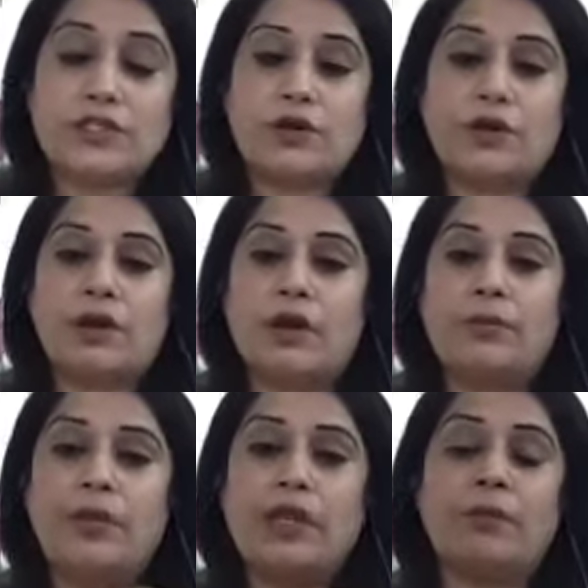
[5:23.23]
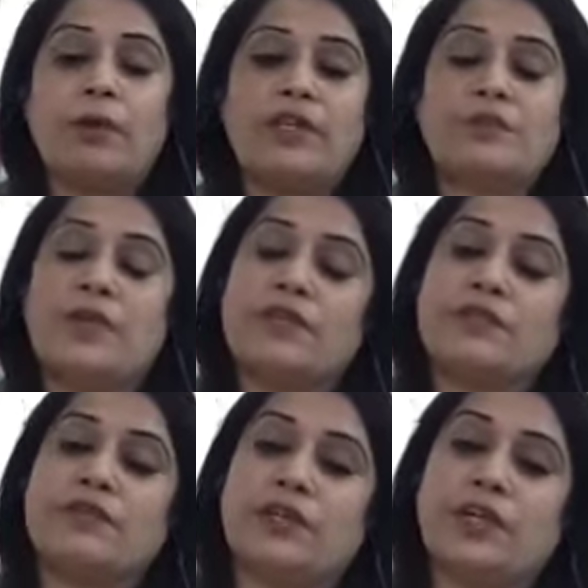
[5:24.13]
So uh, minimum
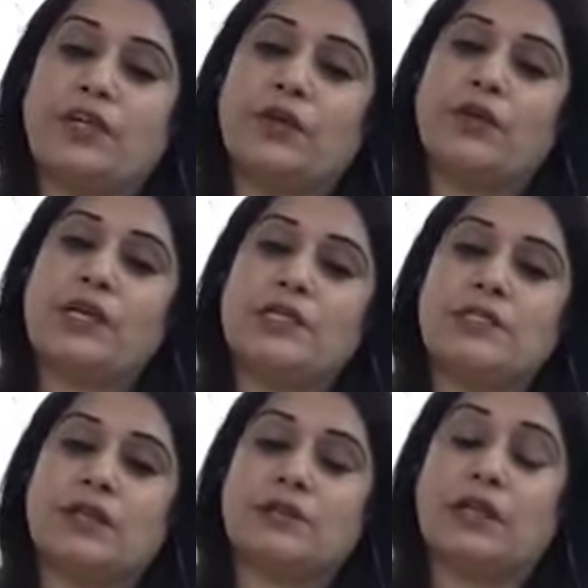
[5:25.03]
experience of thirty-two years,